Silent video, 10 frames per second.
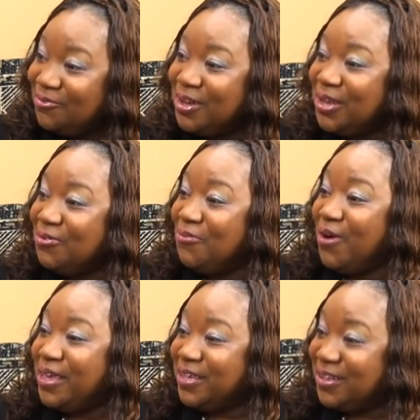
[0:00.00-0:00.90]
where they were
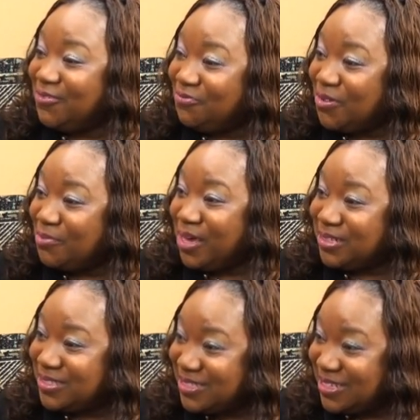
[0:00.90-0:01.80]
waking up from
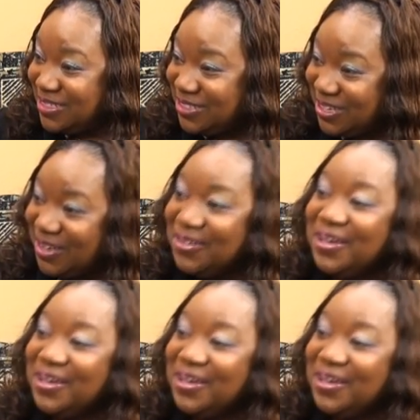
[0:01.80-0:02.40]
anesthesia.